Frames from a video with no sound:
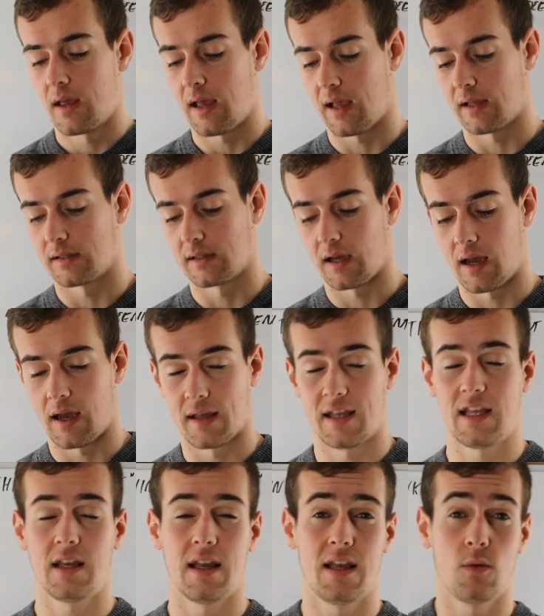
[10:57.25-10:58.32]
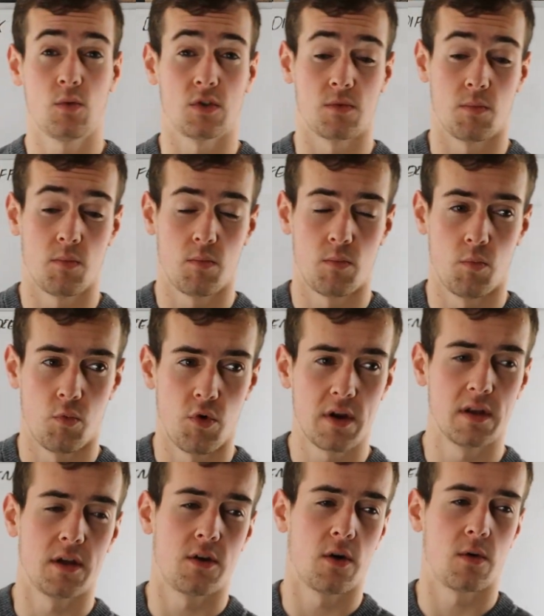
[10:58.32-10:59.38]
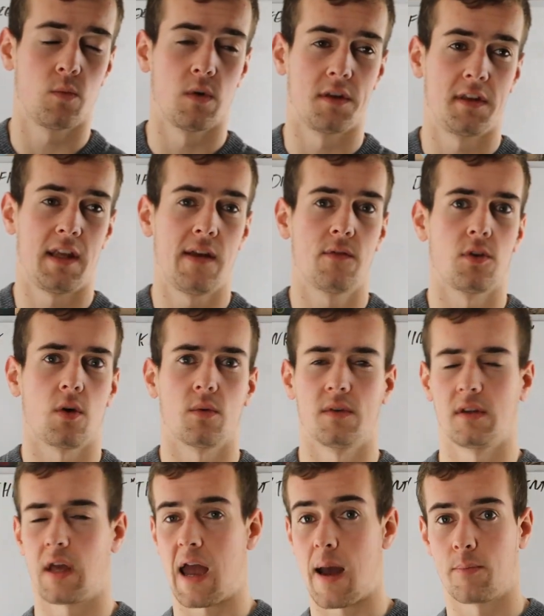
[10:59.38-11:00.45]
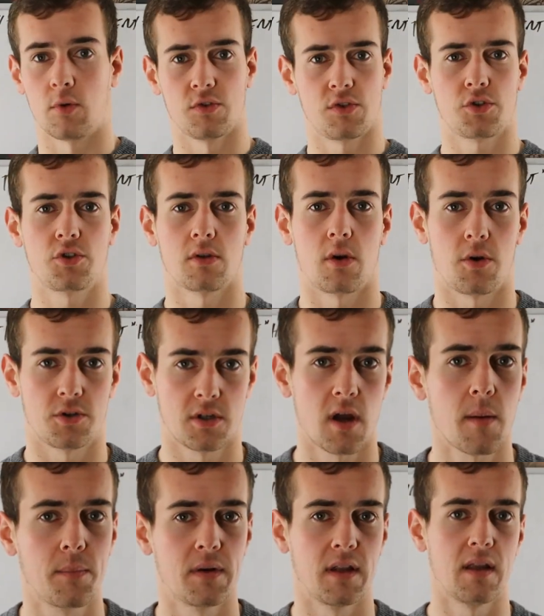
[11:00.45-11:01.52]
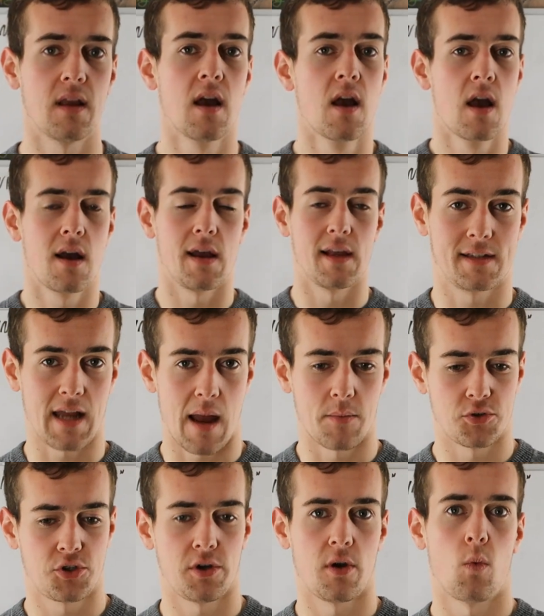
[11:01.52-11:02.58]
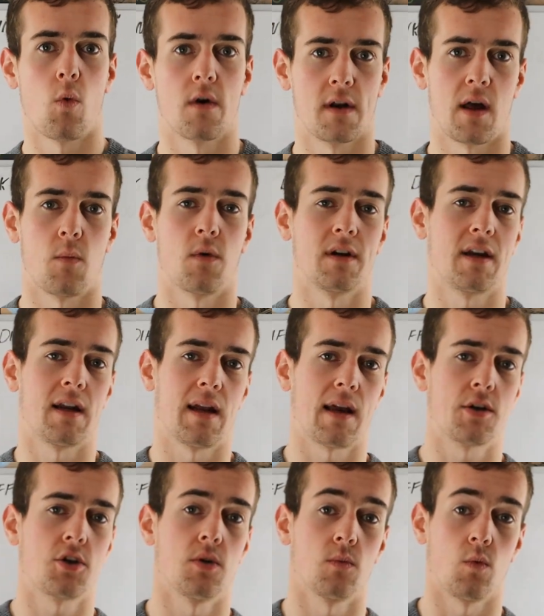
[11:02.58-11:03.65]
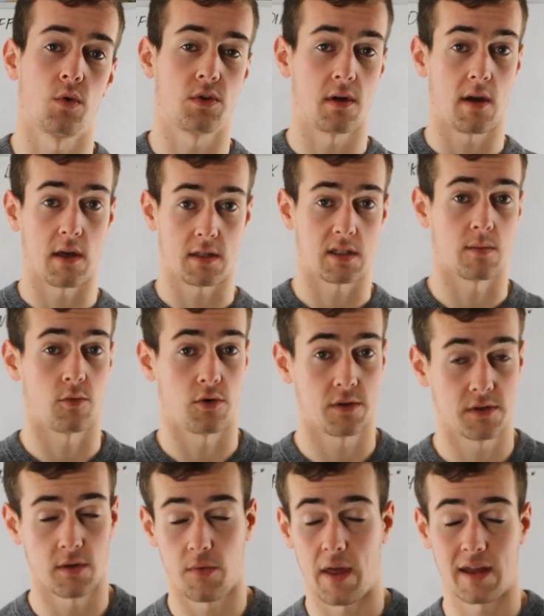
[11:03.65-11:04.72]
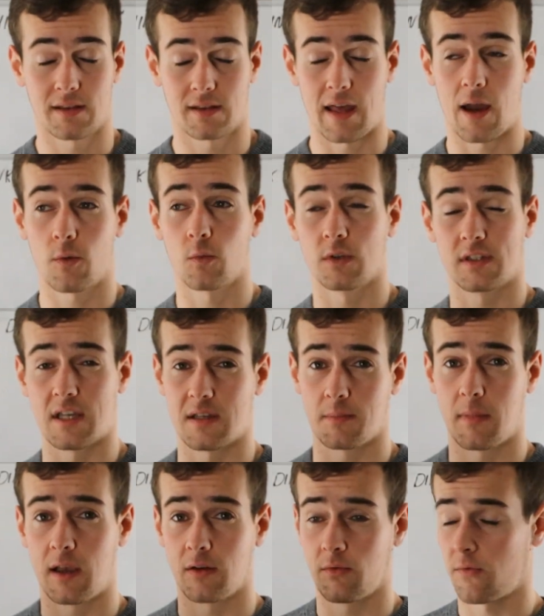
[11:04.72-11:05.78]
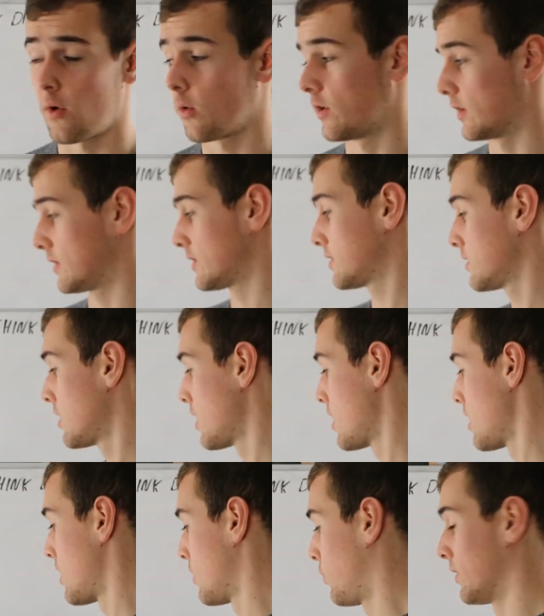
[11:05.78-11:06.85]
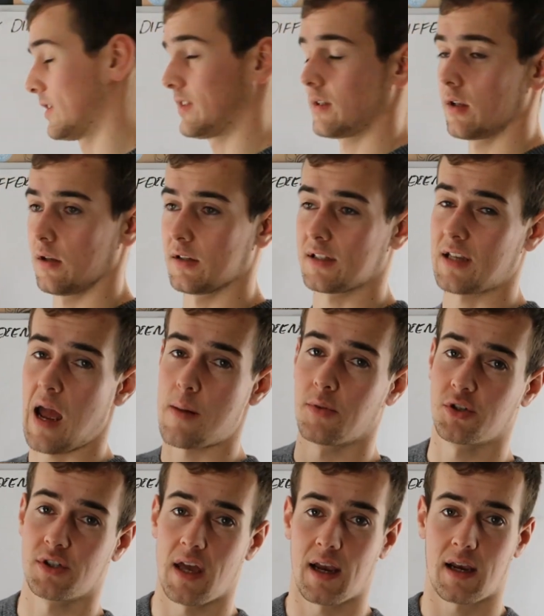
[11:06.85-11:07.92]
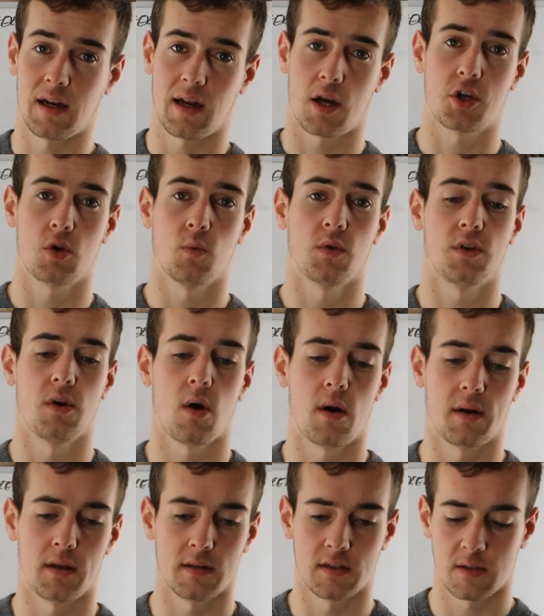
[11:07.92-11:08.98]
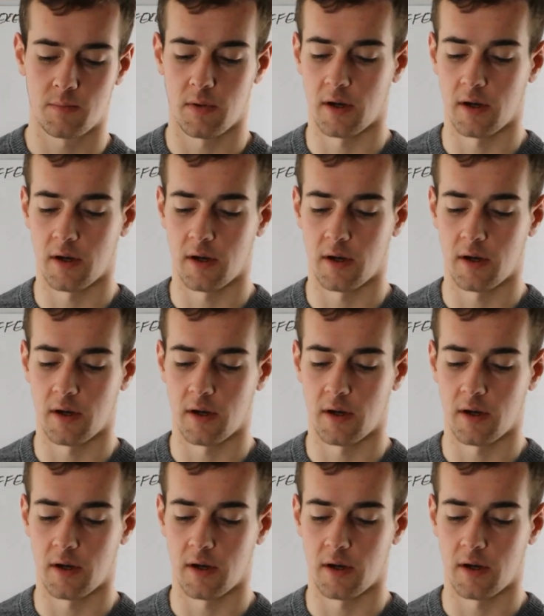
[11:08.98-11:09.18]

And uh, he, he was really good with, even though with Apple such a large company, establishing a one-on-one -on -one connection with the customer. So that, that was his main focus, was to establish that connection with the audience.